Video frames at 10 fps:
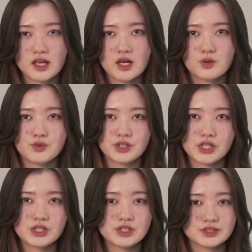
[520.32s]
We can
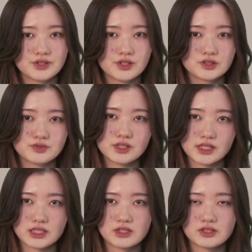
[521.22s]
use those
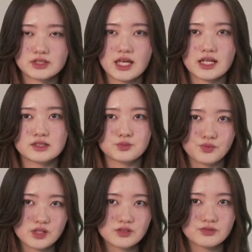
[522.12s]
relations as
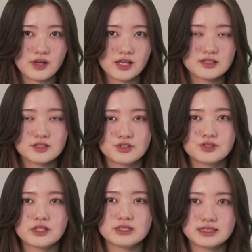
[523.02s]
one way to do
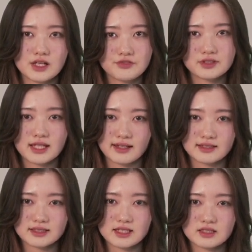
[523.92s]
our
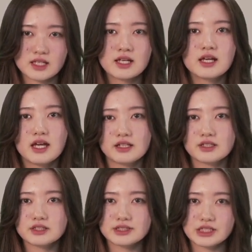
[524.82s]
self-analysis and
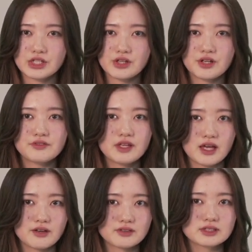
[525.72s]
consider of the
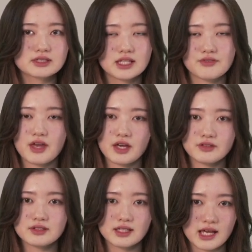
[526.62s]
health to live a healthy
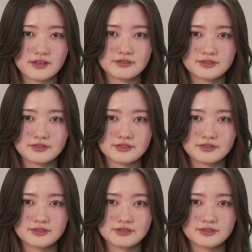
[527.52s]
life.